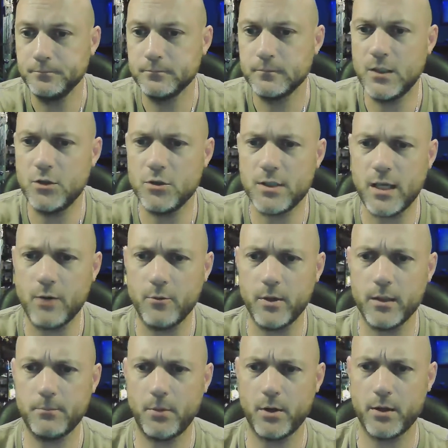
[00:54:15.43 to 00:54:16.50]
Did you say
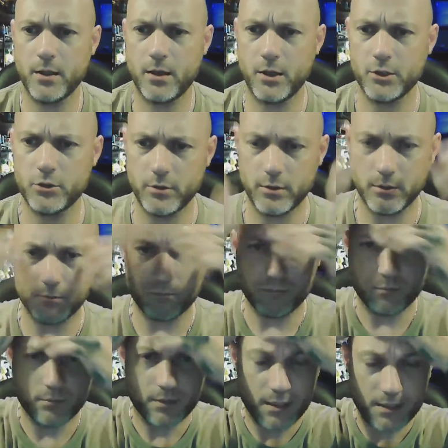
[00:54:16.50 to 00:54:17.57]
what part of the country or
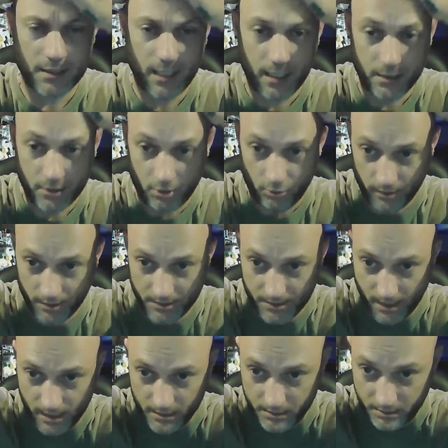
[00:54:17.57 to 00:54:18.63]
the States? You in the
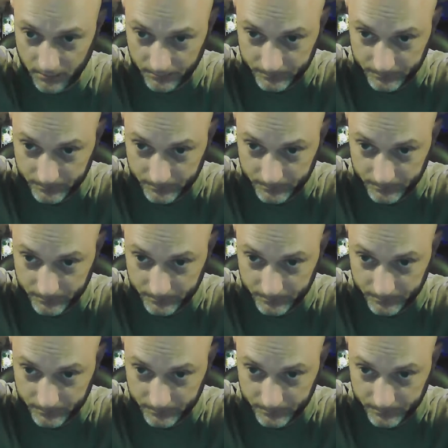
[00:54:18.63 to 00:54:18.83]
States?